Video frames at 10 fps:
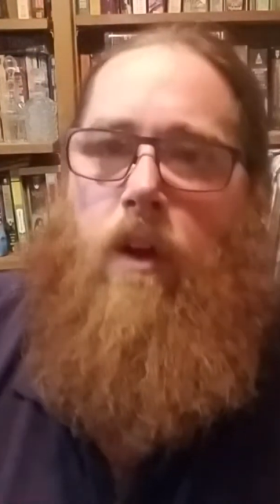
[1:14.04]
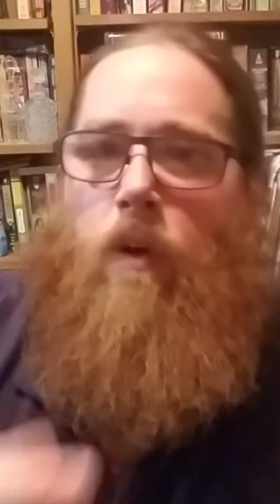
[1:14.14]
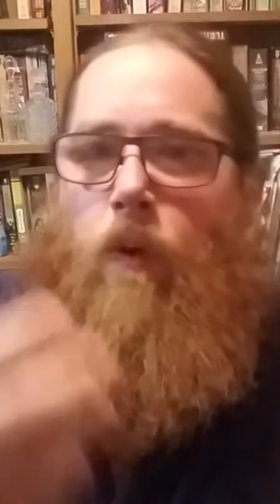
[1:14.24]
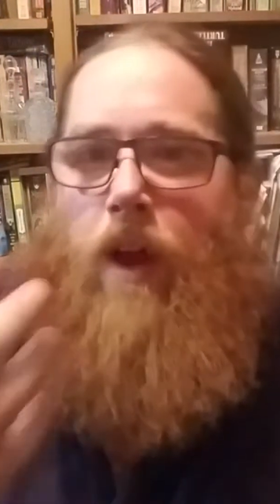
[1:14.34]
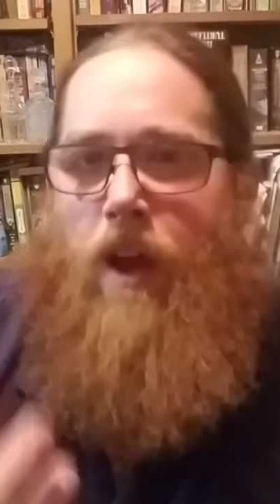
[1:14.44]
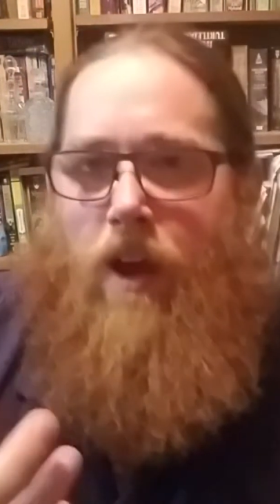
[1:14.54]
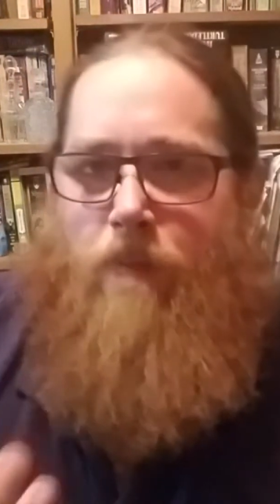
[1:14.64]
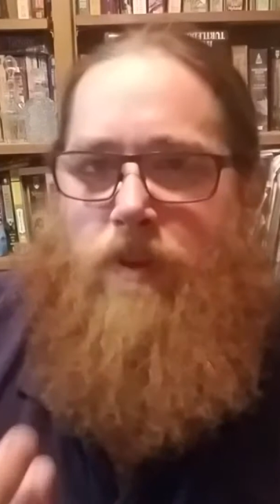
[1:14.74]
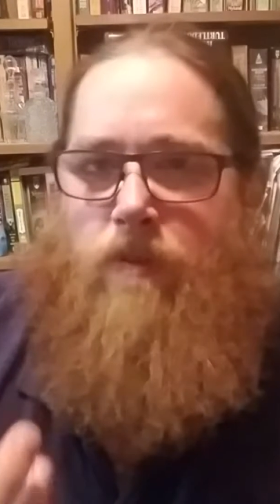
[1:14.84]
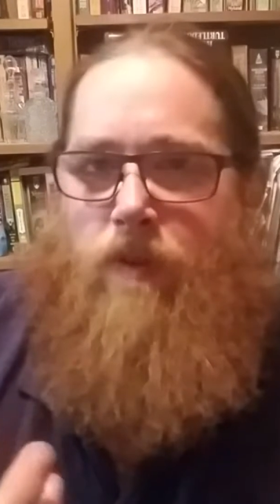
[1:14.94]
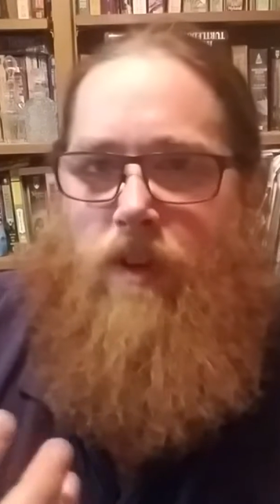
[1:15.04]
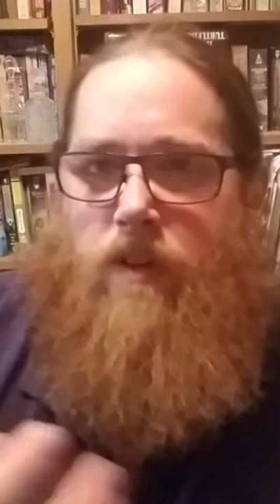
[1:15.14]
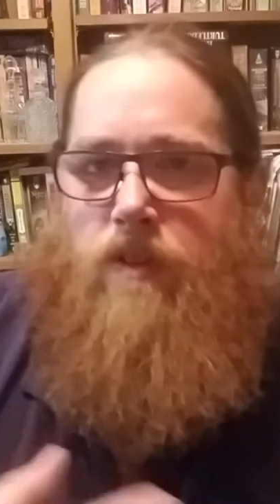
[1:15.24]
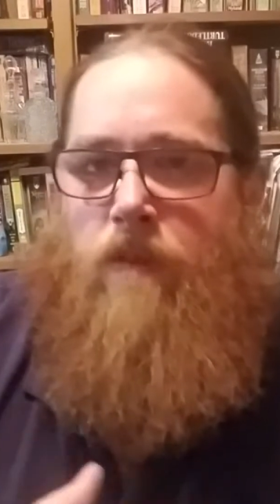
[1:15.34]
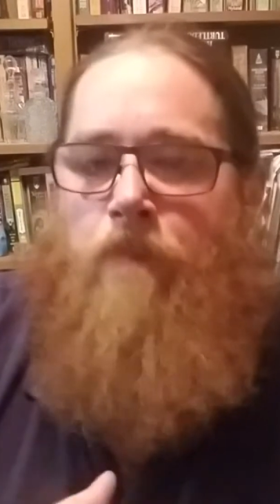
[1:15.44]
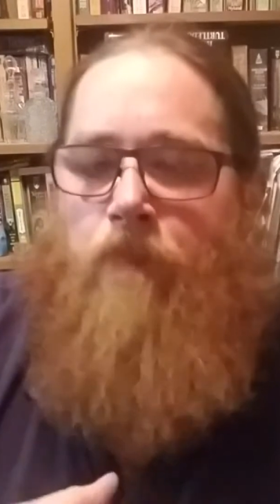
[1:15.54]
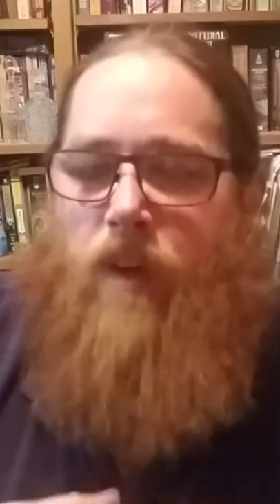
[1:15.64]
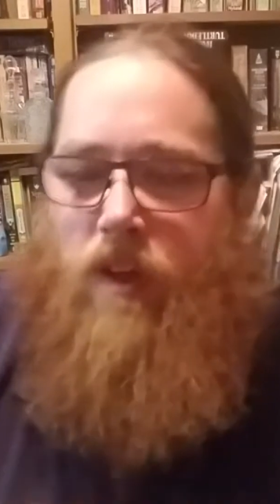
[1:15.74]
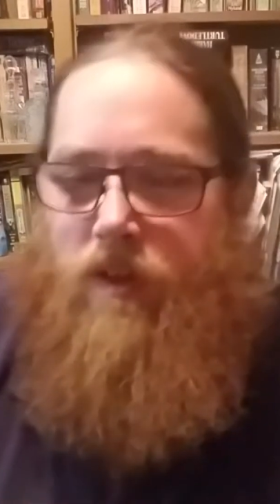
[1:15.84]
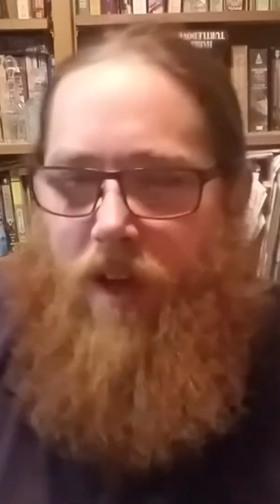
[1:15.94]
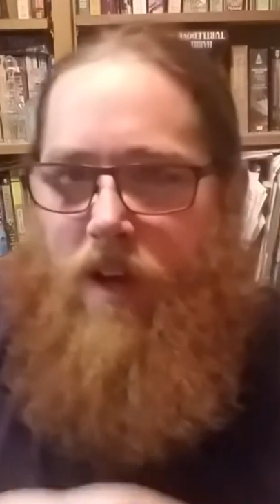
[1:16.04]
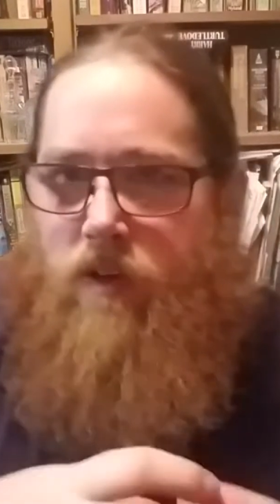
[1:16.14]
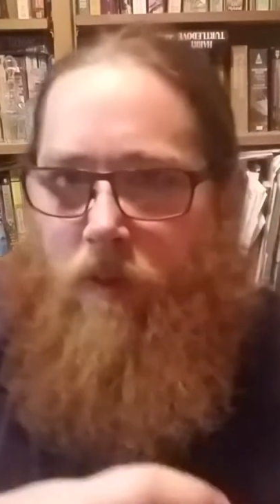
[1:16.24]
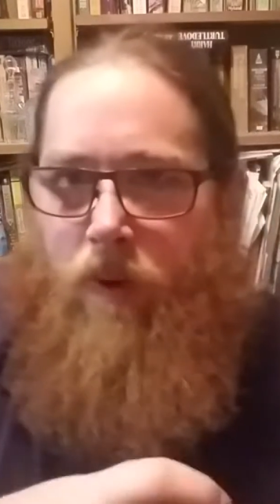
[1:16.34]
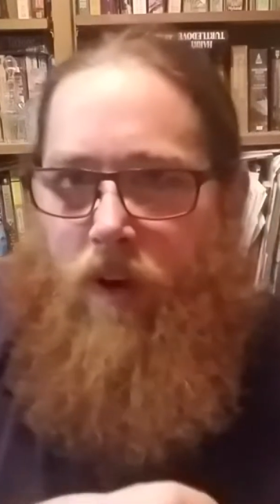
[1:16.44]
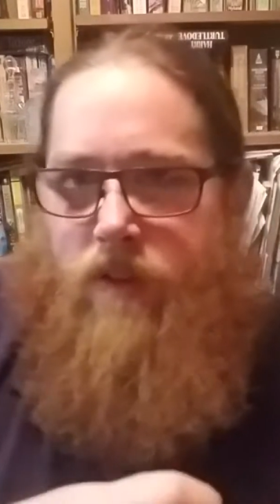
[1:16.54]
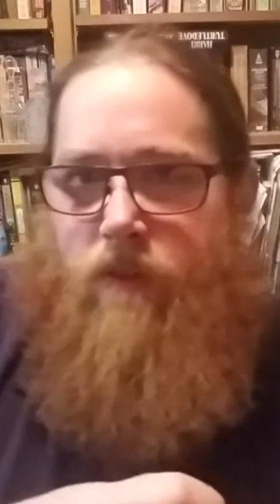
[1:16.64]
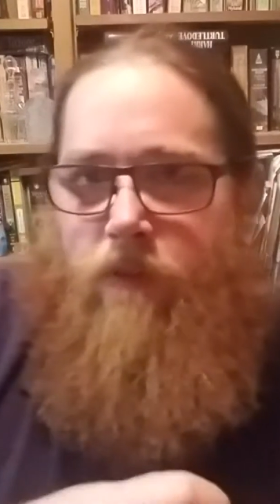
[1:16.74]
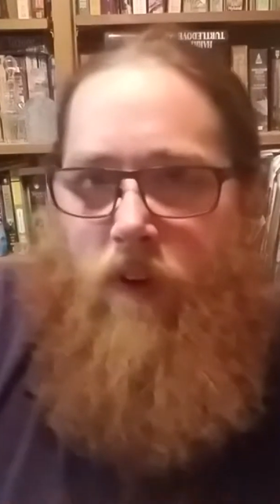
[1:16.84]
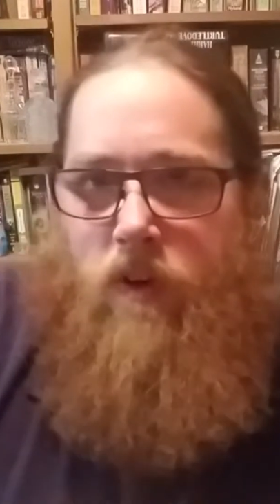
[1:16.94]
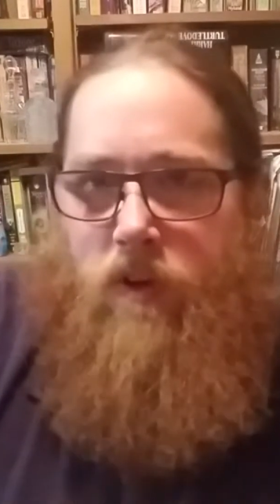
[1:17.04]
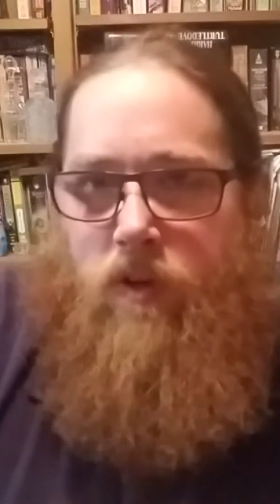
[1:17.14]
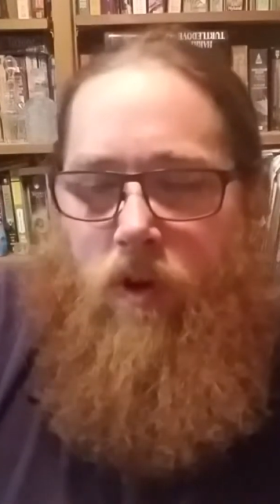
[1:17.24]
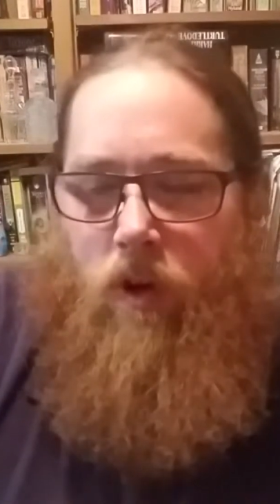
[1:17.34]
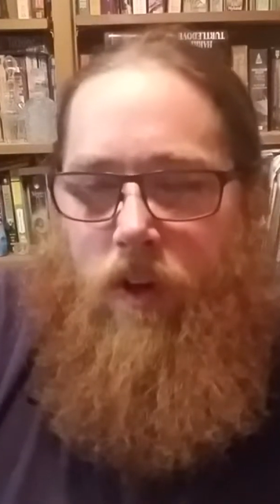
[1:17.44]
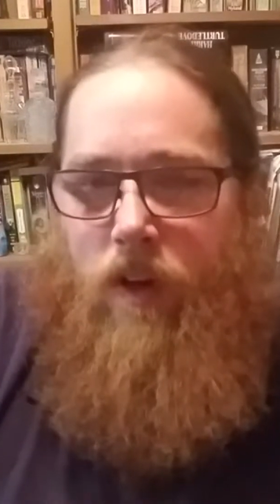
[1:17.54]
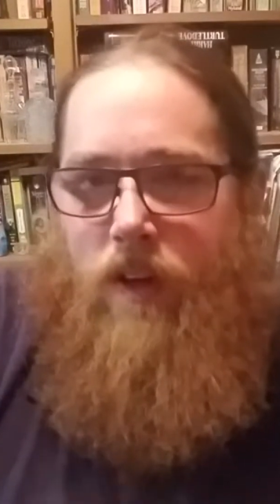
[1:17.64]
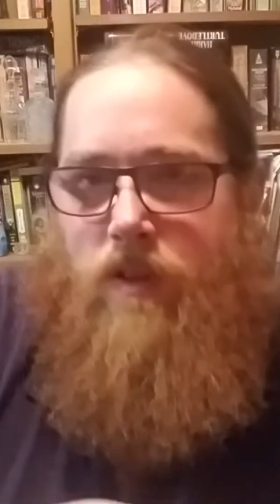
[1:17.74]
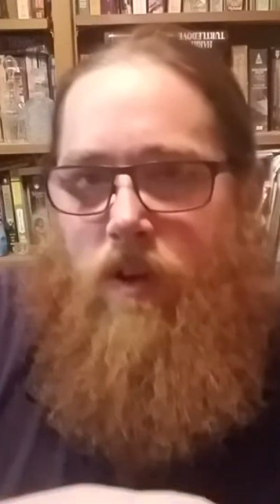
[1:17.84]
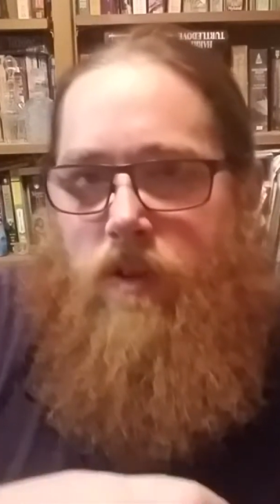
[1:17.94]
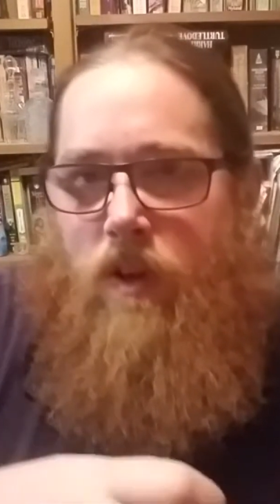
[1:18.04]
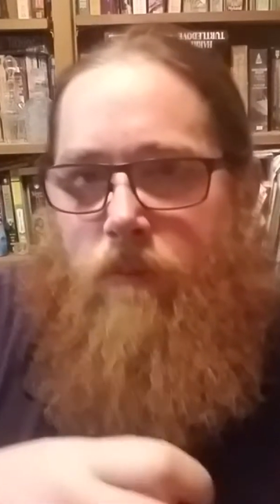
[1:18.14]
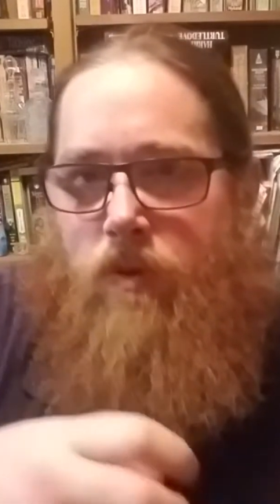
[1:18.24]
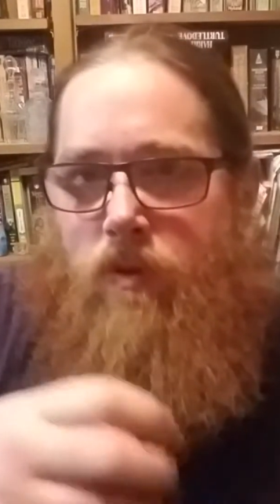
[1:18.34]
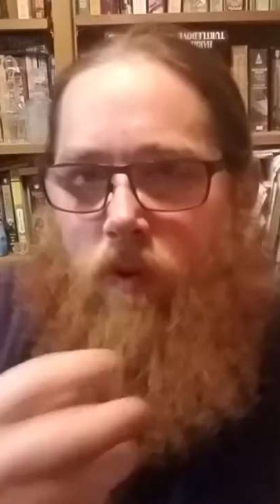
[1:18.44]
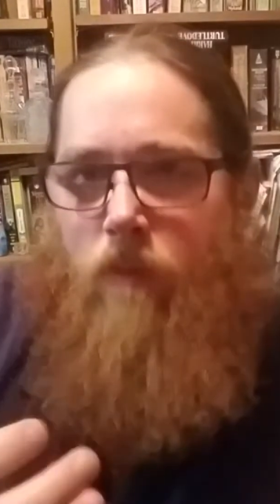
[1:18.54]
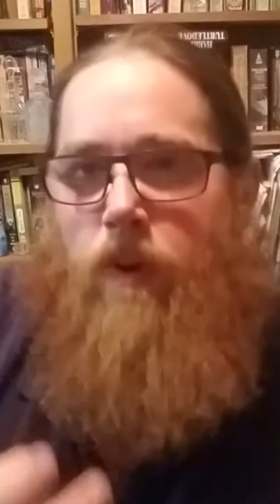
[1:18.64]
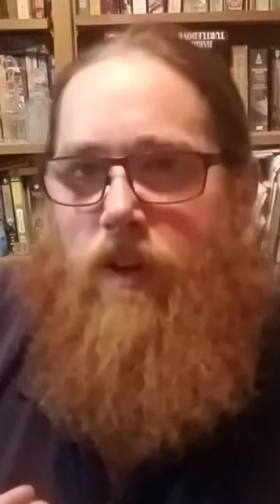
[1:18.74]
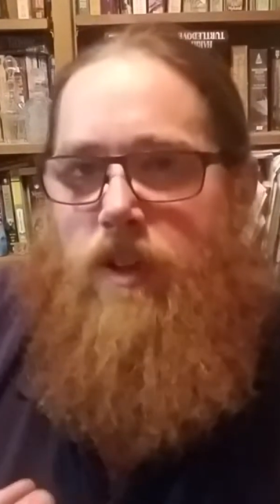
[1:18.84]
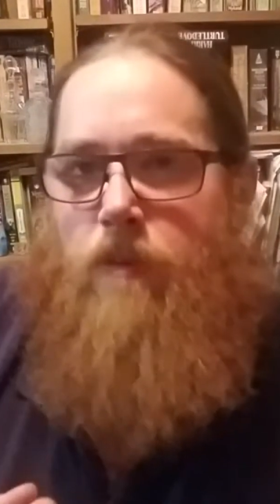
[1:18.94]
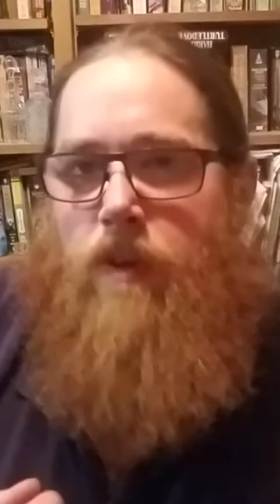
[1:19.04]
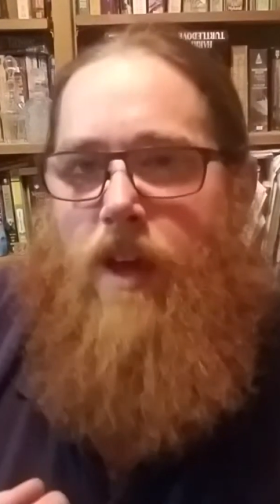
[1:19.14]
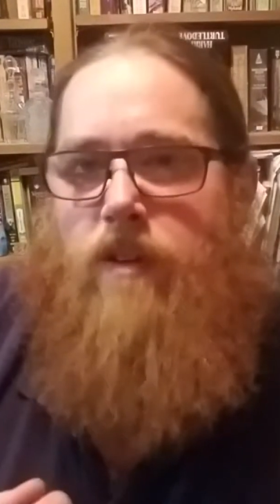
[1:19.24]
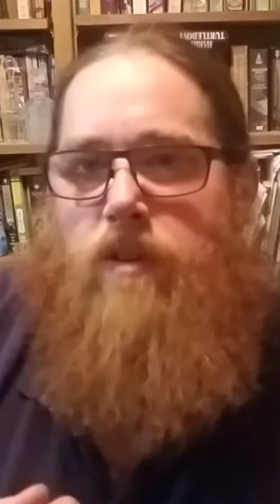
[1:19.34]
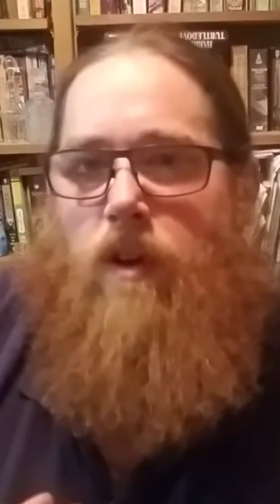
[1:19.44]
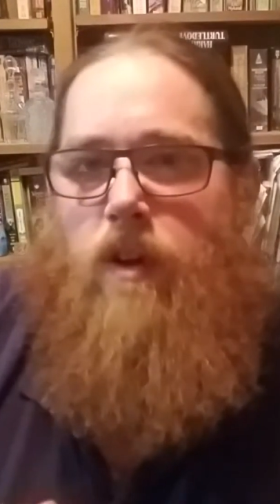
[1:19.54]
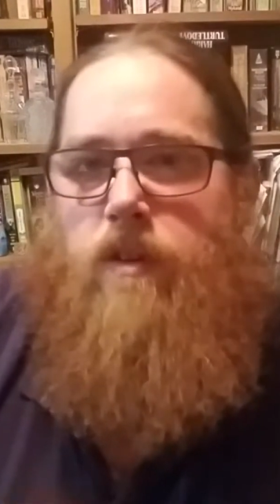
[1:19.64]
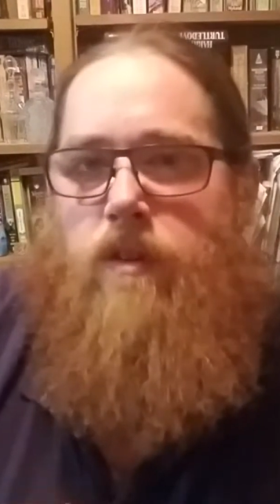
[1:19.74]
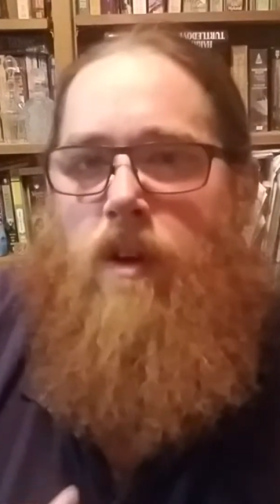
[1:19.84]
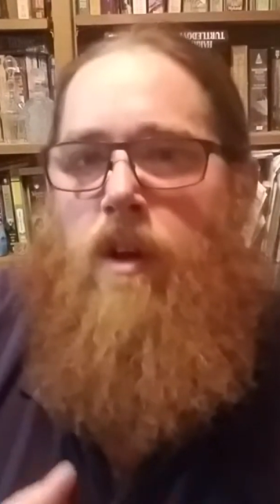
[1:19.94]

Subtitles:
What happens with this is as your pasta finishes cooking, it starts absorbing some of that sauce.